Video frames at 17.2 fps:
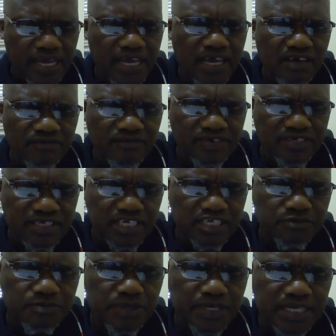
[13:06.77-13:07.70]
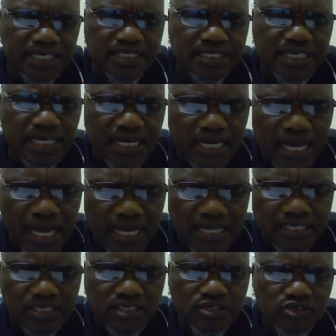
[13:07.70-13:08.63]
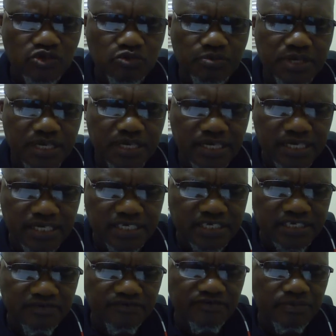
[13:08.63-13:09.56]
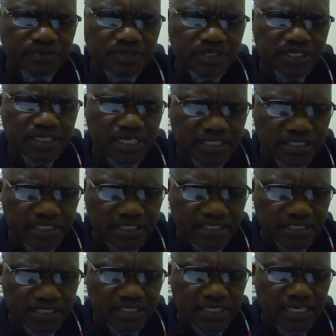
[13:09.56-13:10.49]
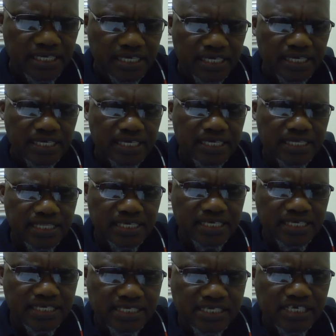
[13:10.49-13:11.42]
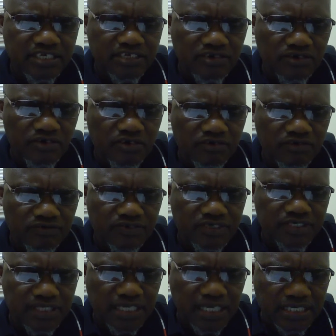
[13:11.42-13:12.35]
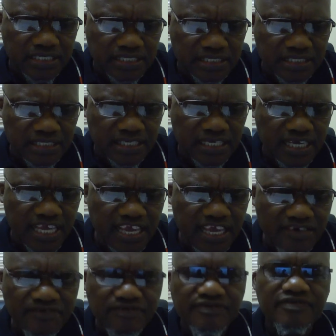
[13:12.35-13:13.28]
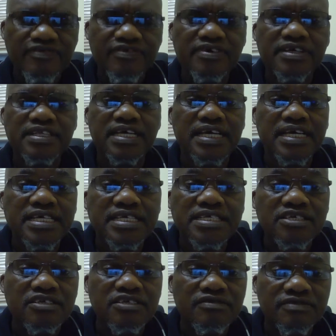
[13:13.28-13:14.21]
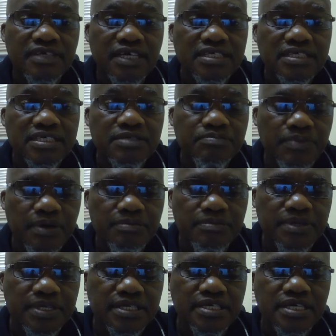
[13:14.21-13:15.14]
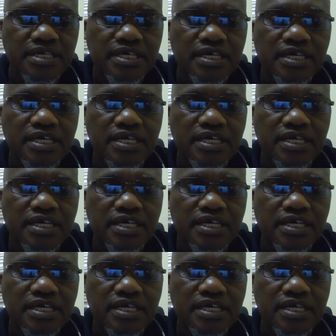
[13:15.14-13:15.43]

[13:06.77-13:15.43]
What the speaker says: Every suspect has the right to be released from detention in the interest of justice, if the interest of justice permit.